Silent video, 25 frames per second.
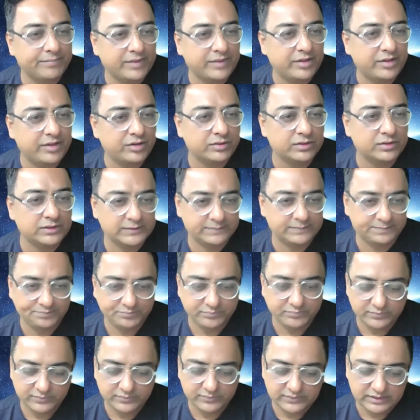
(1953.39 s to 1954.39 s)
you know.
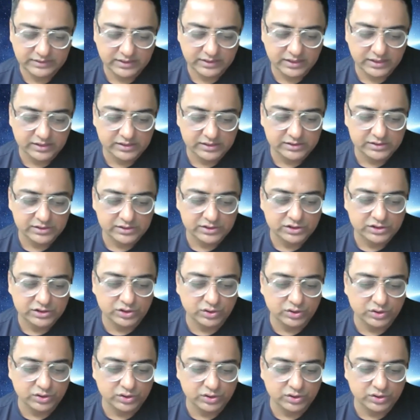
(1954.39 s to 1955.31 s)
So